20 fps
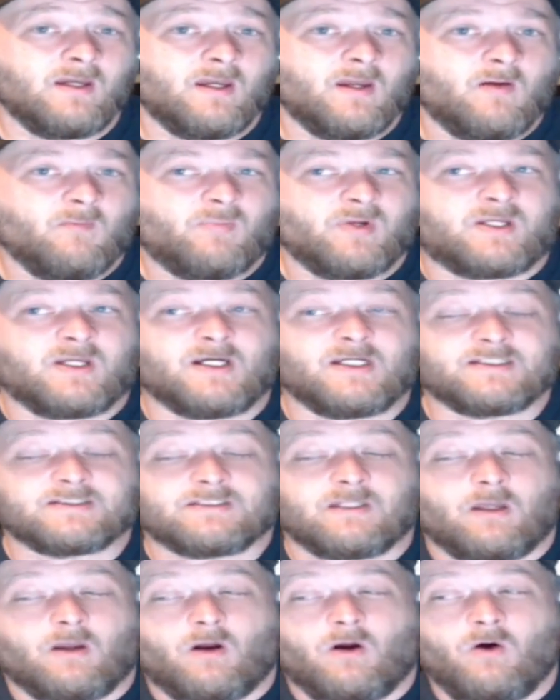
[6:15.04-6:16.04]
Because,
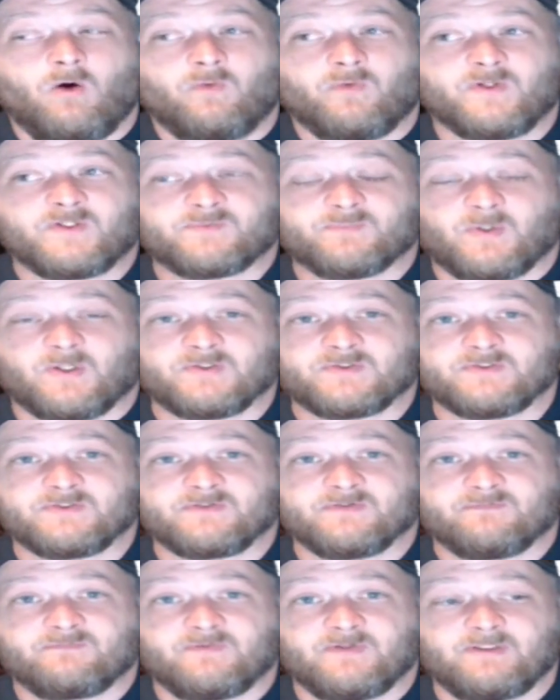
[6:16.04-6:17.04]
oh, this
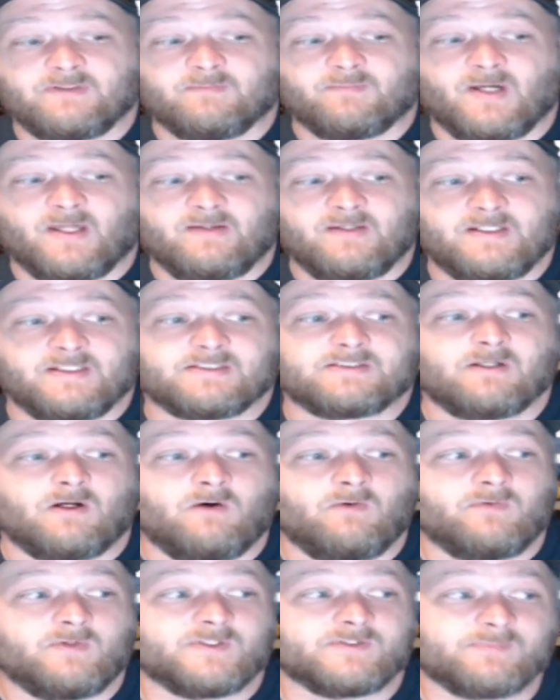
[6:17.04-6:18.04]
person's offended by this,
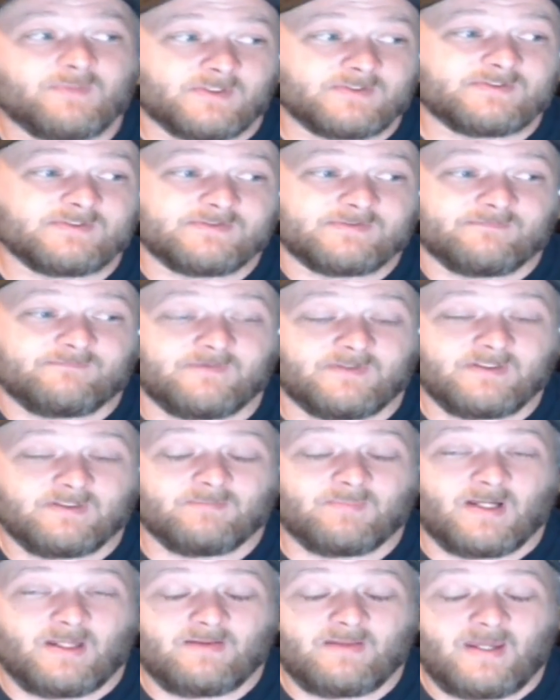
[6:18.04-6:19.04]
oh, this person's offended
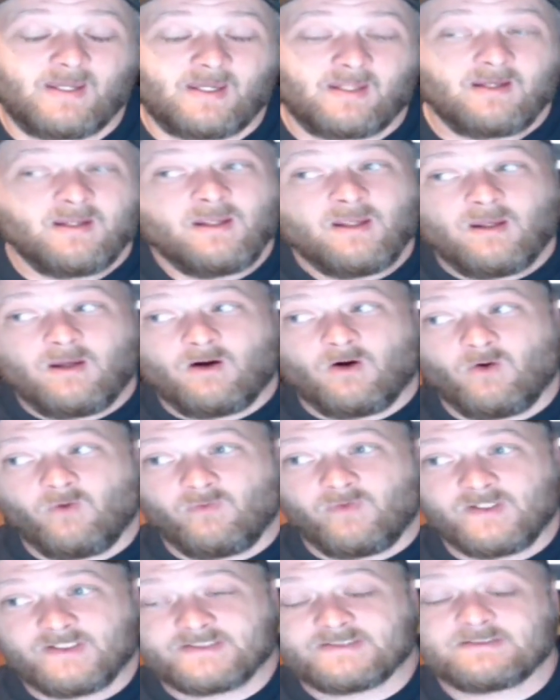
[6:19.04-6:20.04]
by that, oh,
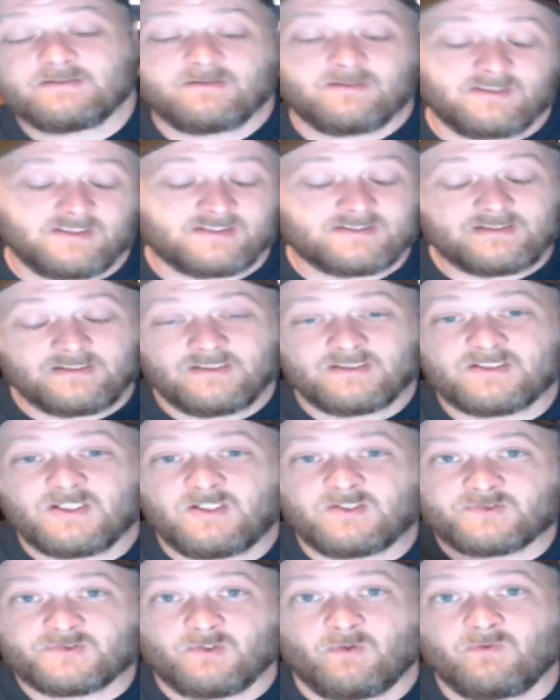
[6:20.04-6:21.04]
this,
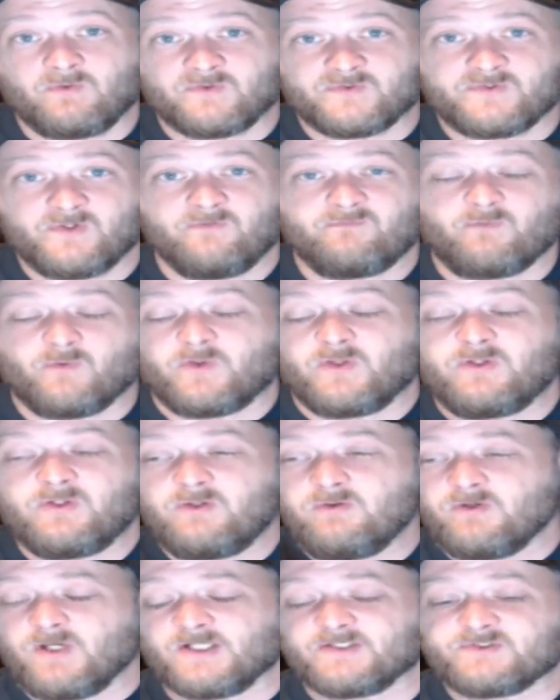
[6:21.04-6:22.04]
and so on and so forth. And
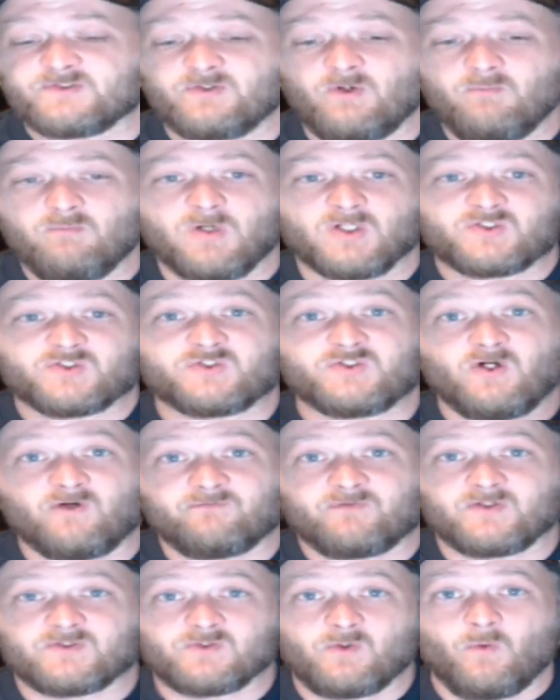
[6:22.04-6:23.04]
then you got so much
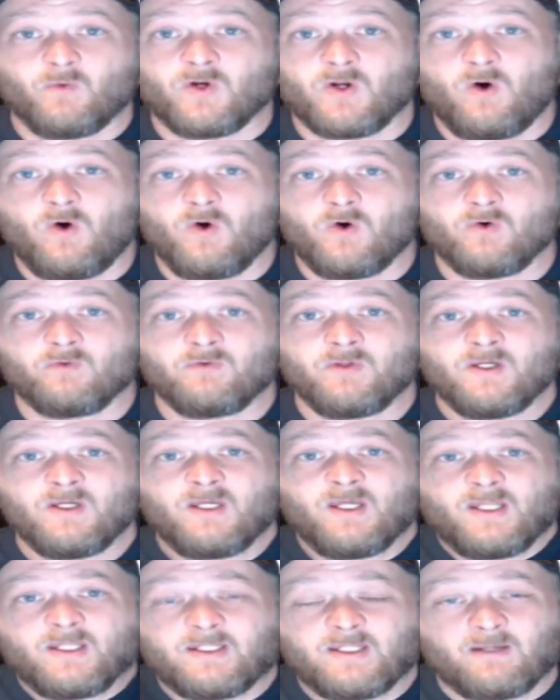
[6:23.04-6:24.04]
stuff that's going on
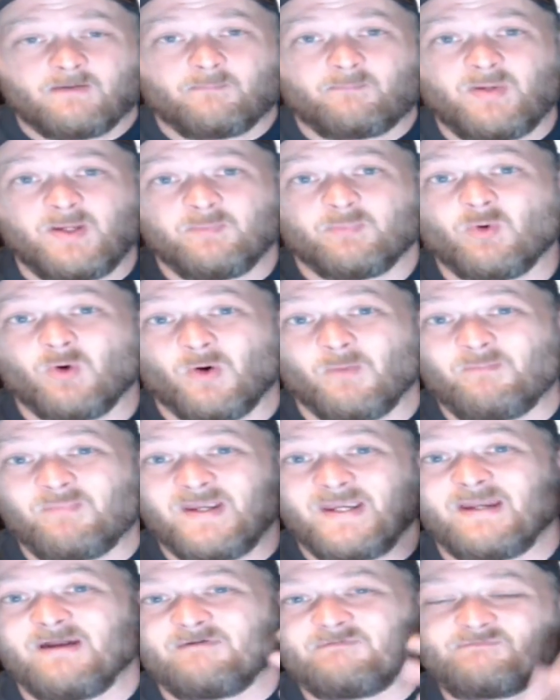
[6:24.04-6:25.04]
that people are
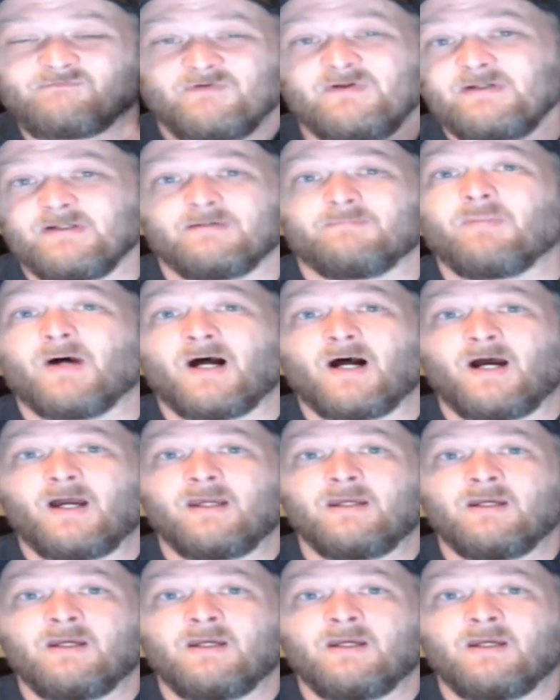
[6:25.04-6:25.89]
being offended by,